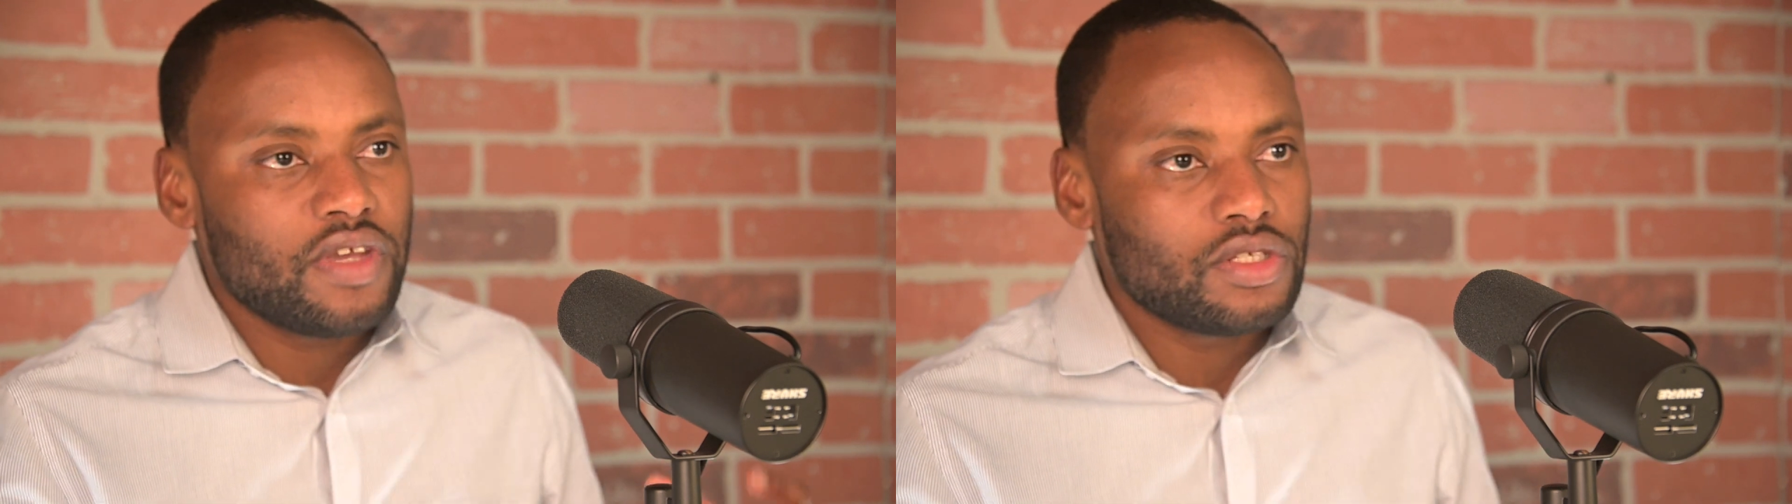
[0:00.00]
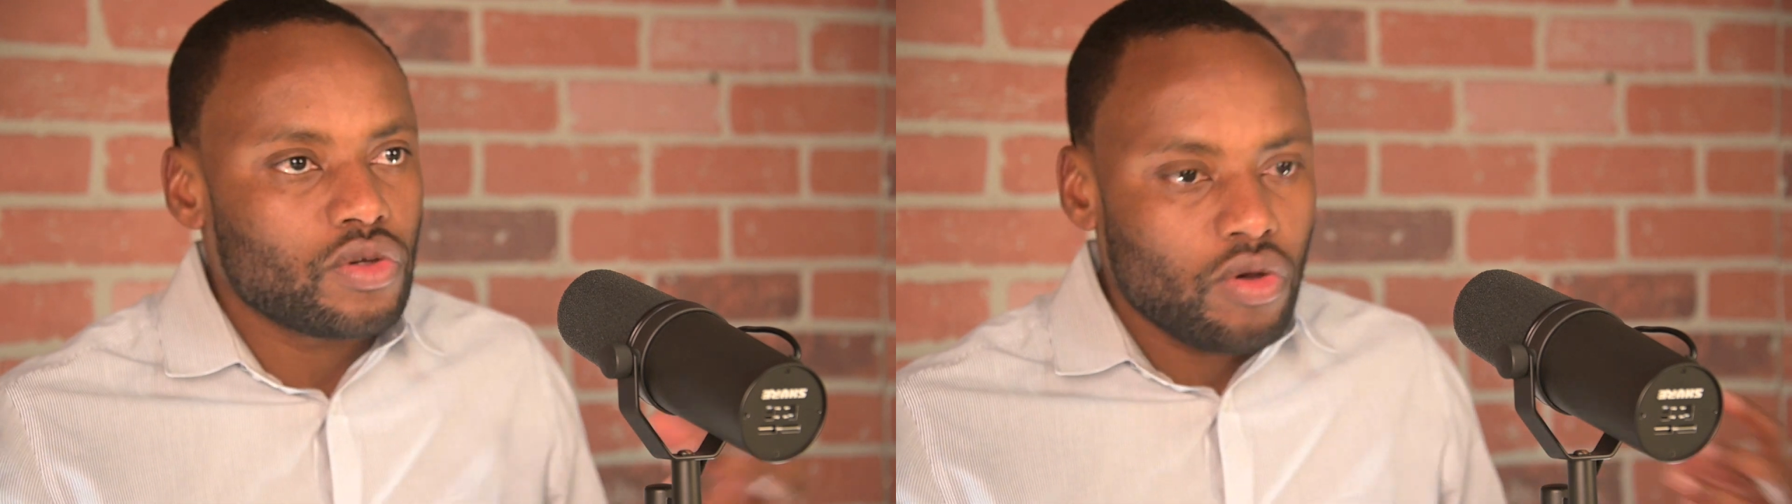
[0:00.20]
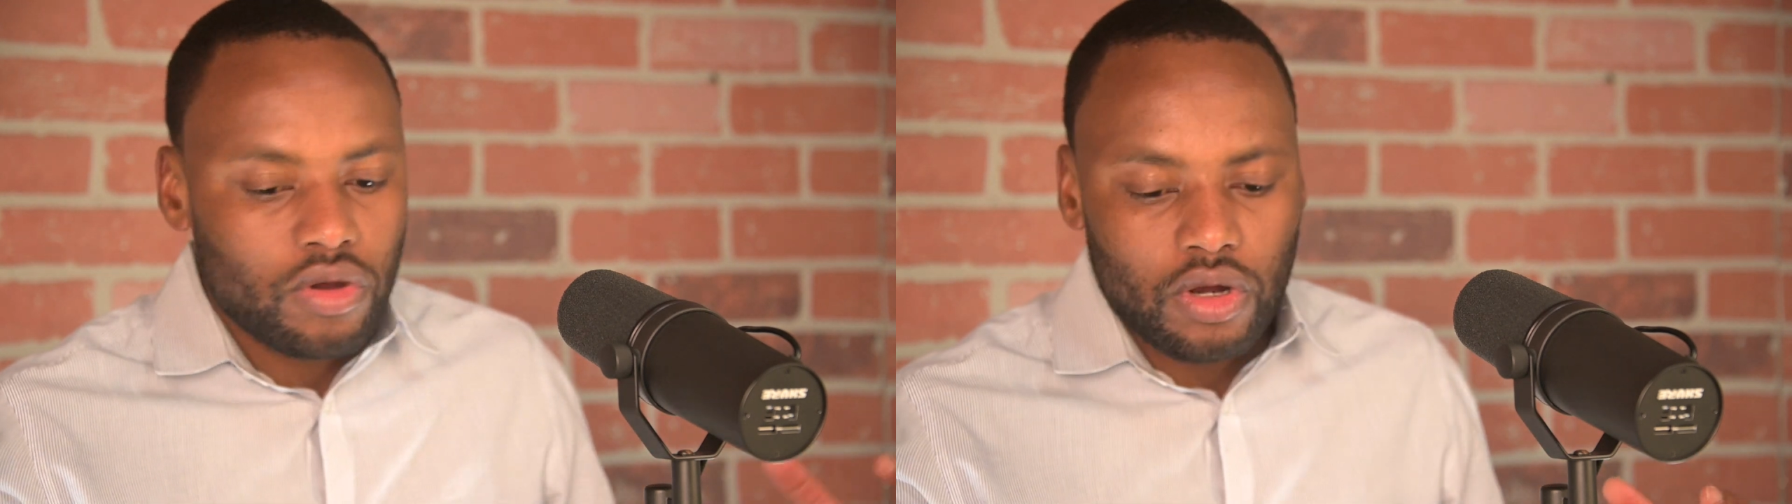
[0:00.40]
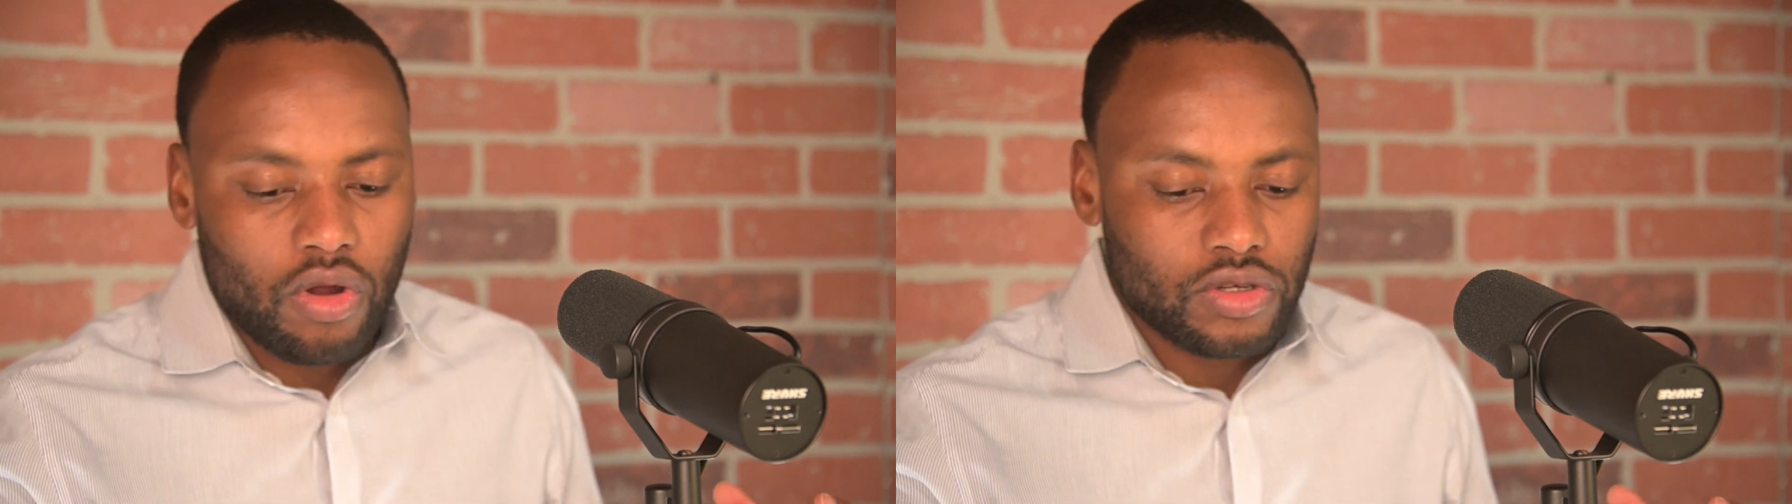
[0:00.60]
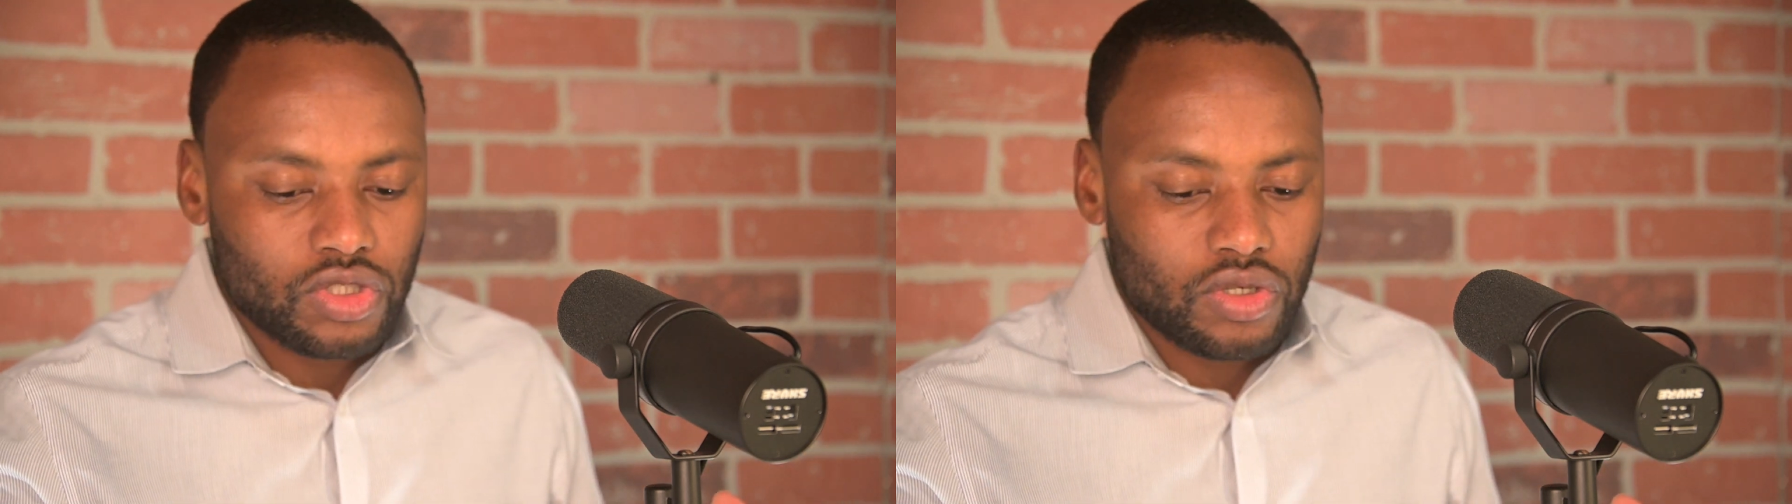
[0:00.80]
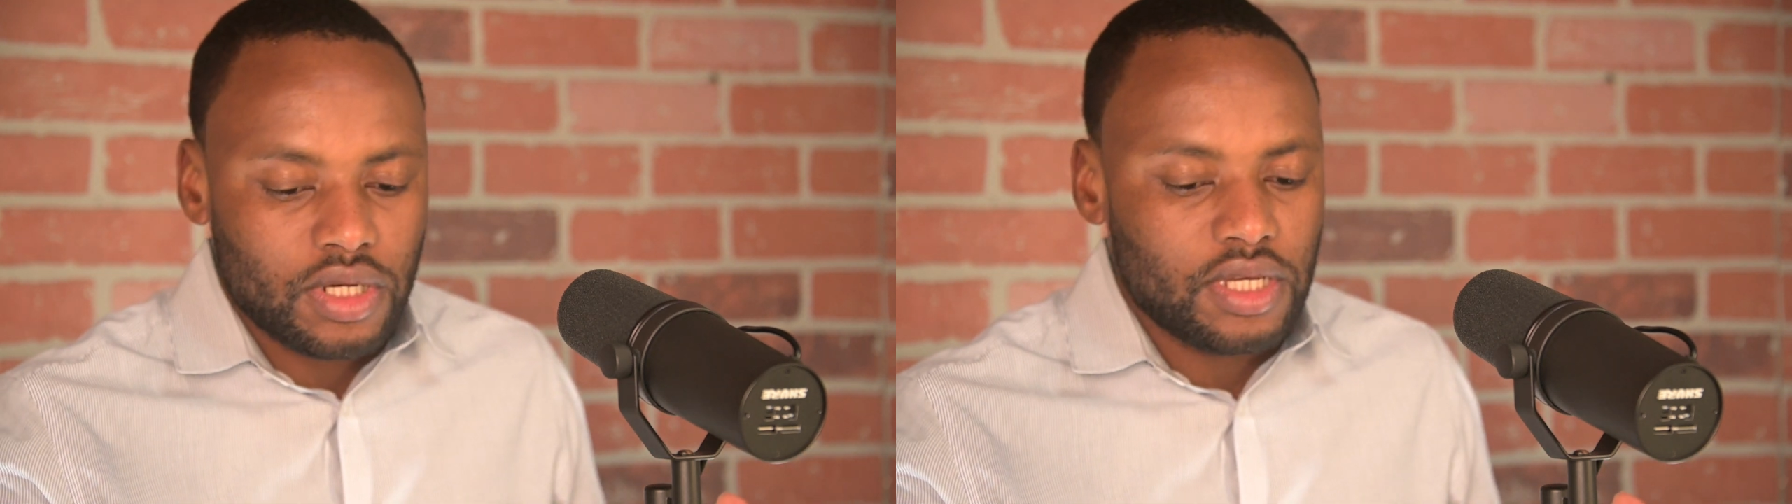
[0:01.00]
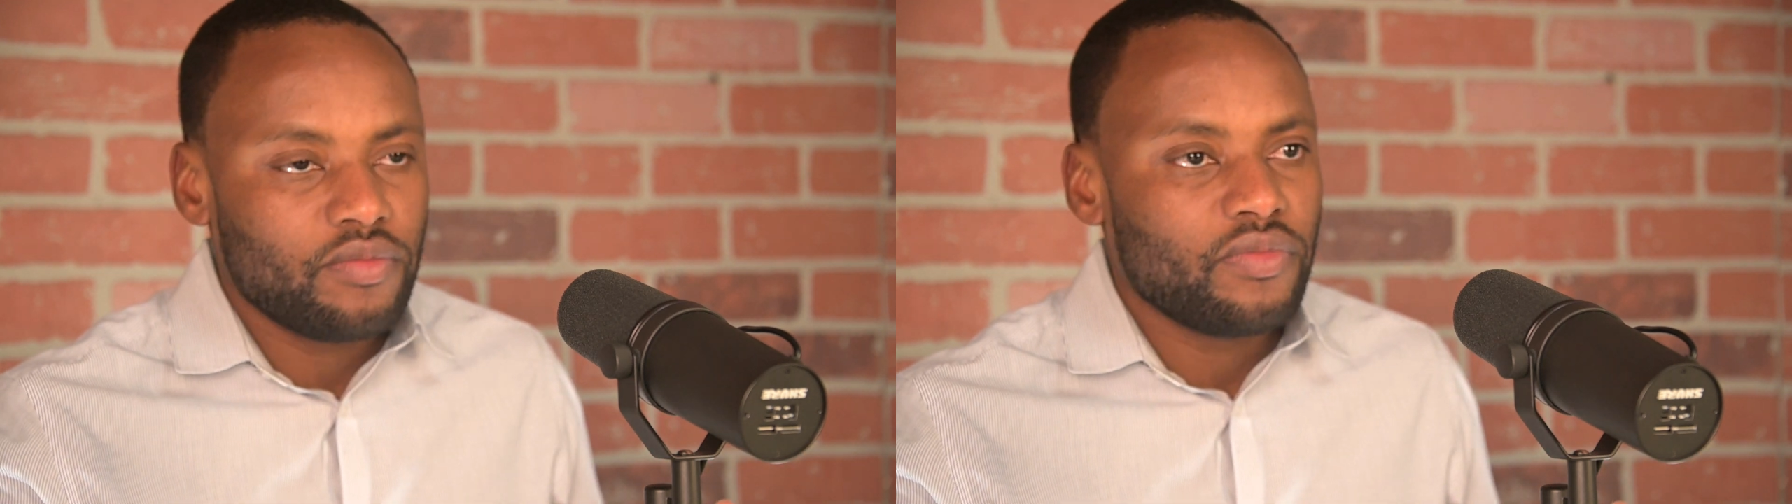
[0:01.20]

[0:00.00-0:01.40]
to go on a long journey.